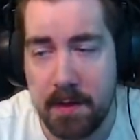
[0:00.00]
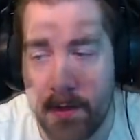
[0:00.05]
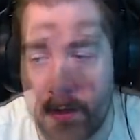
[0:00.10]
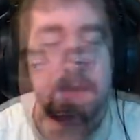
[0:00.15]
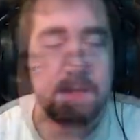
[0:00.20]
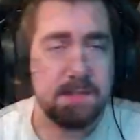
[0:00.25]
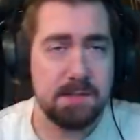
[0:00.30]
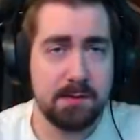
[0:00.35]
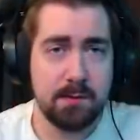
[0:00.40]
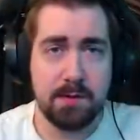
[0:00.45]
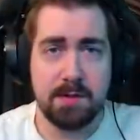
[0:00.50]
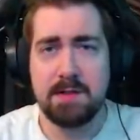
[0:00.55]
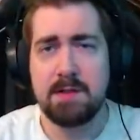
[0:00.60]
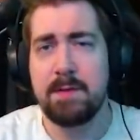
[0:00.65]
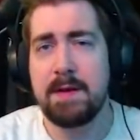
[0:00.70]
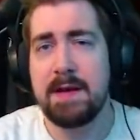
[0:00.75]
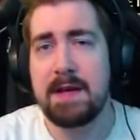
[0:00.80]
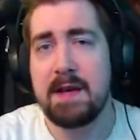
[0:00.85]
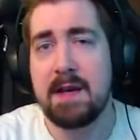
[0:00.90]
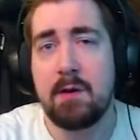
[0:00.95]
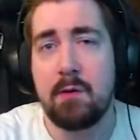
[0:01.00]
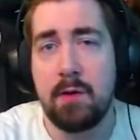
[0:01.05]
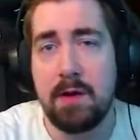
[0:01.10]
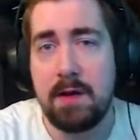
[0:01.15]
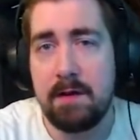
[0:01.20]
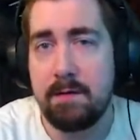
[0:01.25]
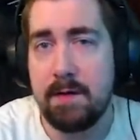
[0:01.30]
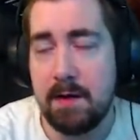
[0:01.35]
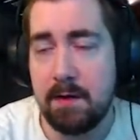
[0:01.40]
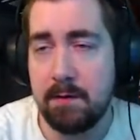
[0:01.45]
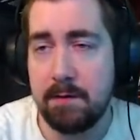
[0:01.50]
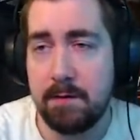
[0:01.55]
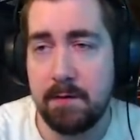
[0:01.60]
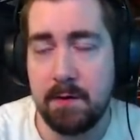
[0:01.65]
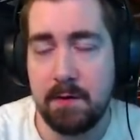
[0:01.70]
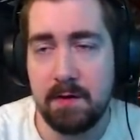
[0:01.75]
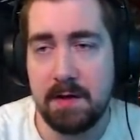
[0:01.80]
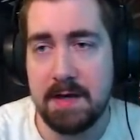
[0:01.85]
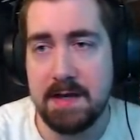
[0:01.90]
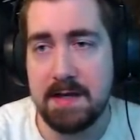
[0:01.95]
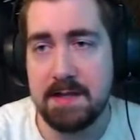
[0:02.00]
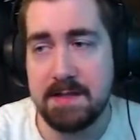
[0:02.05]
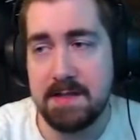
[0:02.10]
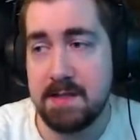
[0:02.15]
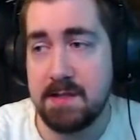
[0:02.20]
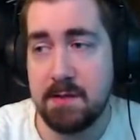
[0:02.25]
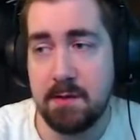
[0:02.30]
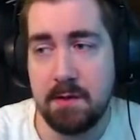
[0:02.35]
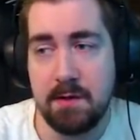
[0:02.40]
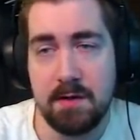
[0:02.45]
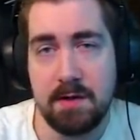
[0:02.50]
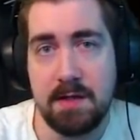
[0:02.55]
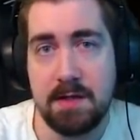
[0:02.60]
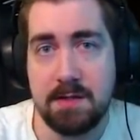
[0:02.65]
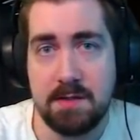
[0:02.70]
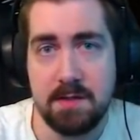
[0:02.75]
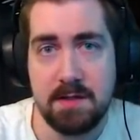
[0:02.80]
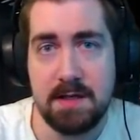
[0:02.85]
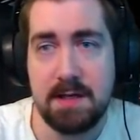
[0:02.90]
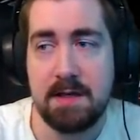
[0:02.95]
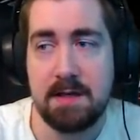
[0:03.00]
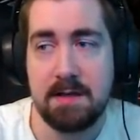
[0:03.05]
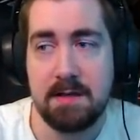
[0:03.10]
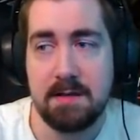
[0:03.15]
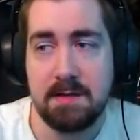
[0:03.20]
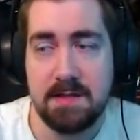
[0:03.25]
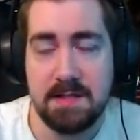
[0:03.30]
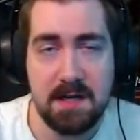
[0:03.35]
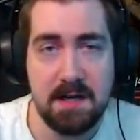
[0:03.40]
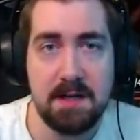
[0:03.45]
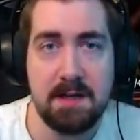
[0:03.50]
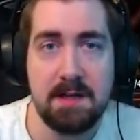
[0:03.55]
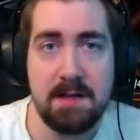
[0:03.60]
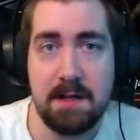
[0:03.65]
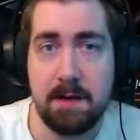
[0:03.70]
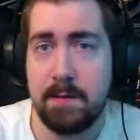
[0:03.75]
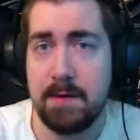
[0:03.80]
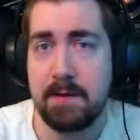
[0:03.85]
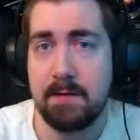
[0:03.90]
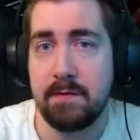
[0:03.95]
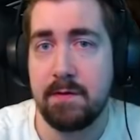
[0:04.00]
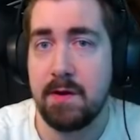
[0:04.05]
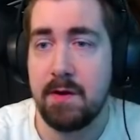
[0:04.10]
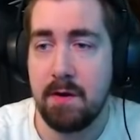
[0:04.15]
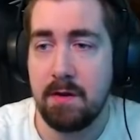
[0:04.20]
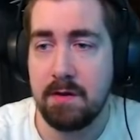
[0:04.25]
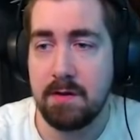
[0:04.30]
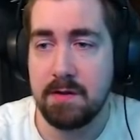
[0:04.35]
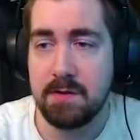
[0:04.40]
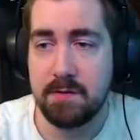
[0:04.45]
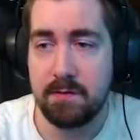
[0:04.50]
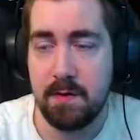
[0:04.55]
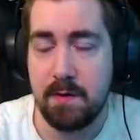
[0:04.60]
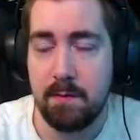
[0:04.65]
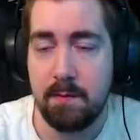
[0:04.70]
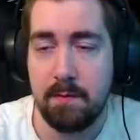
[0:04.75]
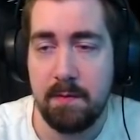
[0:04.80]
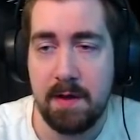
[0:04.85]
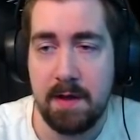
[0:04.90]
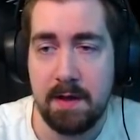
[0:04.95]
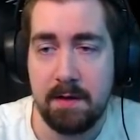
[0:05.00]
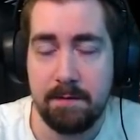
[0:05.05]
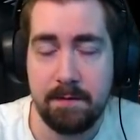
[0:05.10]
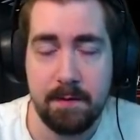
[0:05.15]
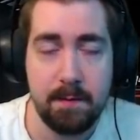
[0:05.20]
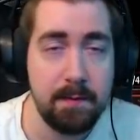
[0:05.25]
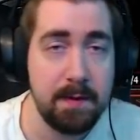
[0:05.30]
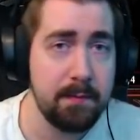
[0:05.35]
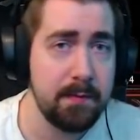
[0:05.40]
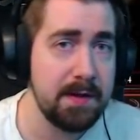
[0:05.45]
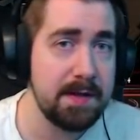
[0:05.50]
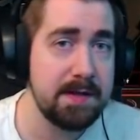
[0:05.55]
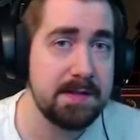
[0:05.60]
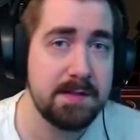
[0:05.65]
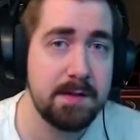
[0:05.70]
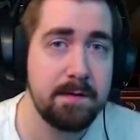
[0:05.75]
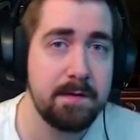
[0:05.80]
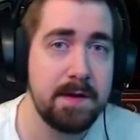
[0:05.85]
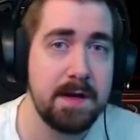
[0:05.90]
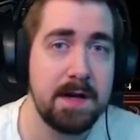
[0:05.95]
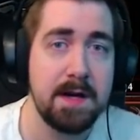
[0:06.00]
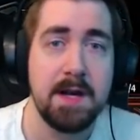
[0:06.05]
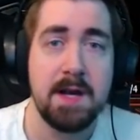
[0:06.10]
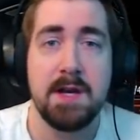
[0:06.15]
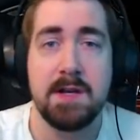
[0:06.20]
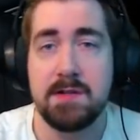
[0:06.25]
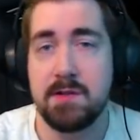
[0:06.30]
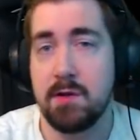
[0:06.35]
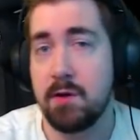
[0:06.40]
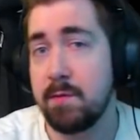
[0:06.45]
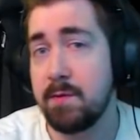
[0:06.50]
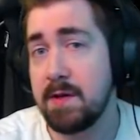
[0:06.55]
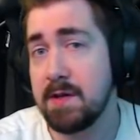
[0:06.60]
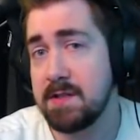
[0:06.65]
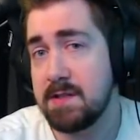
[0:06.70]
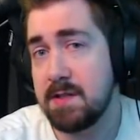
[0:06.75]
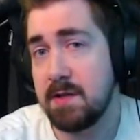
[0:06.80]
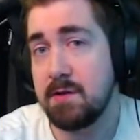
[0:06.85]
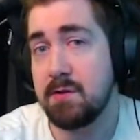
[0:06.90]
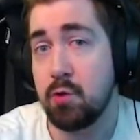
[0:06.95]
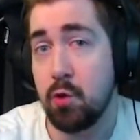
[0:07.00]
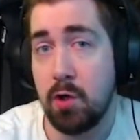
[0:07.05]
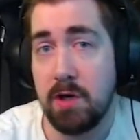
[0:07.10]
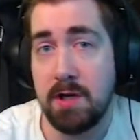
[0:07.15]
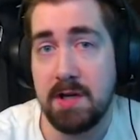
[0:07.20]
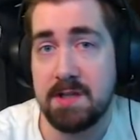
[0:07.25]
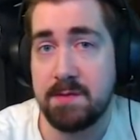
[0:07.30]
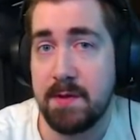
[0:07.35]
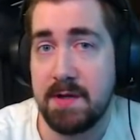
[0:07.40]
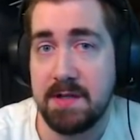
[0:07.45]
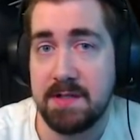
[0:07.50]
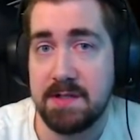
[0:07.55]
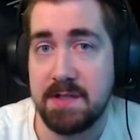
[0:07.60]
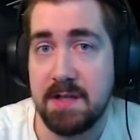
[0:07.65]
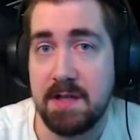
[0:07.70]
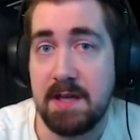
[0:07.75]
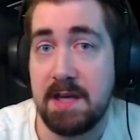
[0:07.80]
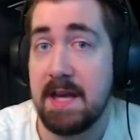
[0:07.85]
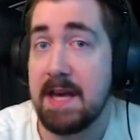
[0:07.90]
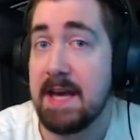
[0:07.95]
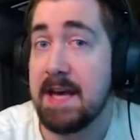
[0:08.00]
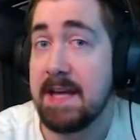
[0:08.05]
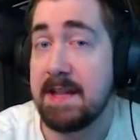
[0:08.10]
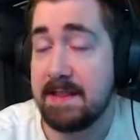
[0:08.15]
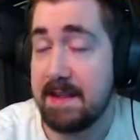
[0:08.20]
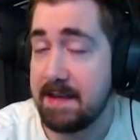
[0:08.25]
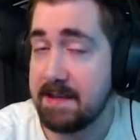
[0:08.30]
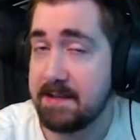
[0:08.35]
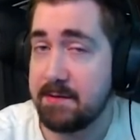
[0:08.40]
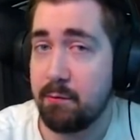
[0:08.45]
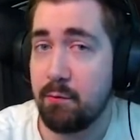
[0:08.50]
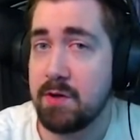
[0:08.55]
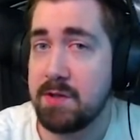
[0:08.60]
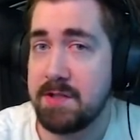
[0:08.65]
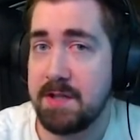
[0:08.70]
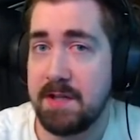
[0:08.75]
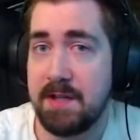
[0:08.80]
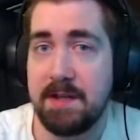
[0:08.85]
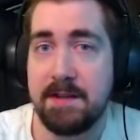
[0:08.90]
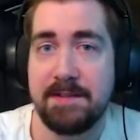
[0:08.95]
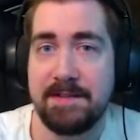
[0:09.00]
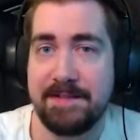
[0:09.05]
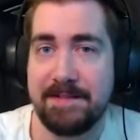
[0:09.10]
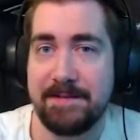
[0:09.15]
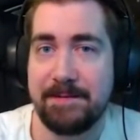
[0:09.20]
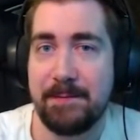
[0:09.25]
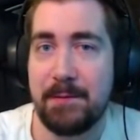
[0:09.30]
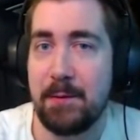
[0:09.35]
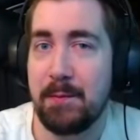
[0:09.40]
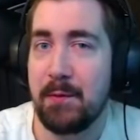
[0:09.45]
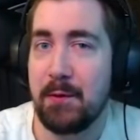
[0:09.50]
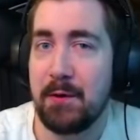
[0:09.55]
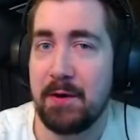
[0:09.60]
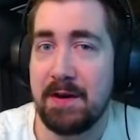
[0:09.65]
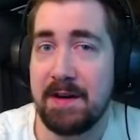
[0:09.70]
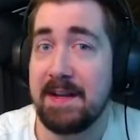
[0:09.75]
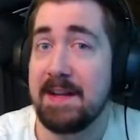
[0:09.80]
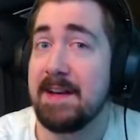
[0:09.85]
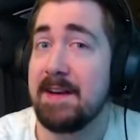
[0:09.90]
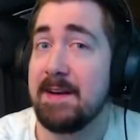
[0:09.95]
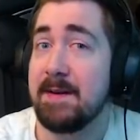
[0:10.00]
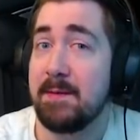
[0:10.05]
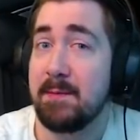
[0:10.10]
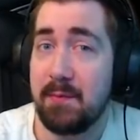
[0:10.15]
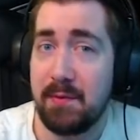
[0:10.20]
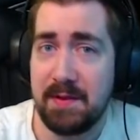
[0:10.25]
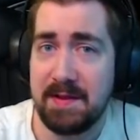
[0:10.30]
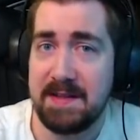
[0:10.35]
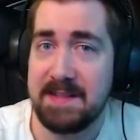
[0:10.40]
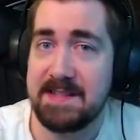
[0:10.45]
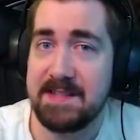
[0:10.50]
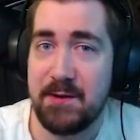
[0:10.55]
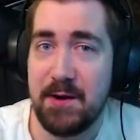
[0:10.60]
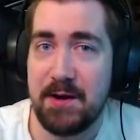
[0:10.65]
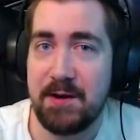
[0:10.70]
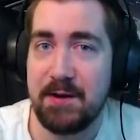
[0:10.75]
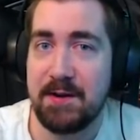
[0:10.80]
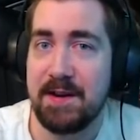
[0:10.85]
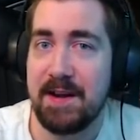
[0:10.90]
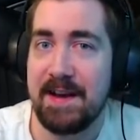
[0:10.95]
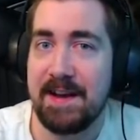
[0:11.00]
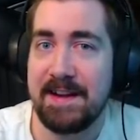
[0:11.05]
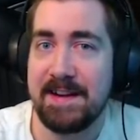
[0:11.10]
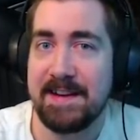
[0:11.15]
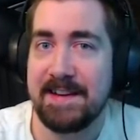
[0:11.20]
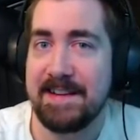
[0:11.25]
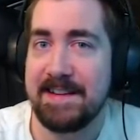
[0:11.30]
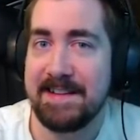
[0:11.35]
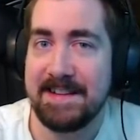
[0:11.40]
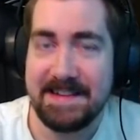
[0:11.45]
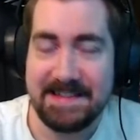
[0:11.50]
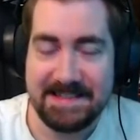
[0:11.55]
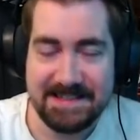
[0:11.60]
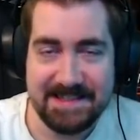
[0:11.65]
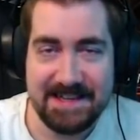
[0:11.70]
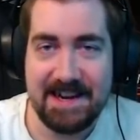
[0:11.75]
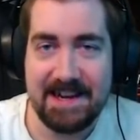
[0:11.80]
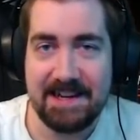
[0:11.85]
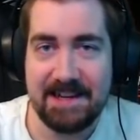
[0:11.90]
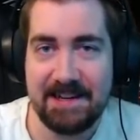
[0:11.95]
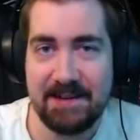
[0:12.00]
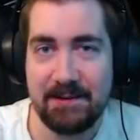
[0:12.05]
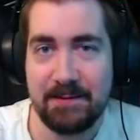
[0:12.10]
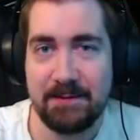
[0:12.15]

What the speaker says: I just wanted to make a quick video for you guys this early to like share a little bit of the knowledge from me playing so far. So I hope you guys are enjoying Expedition League. Thanks for watching. More importantly, please try to die less than I do.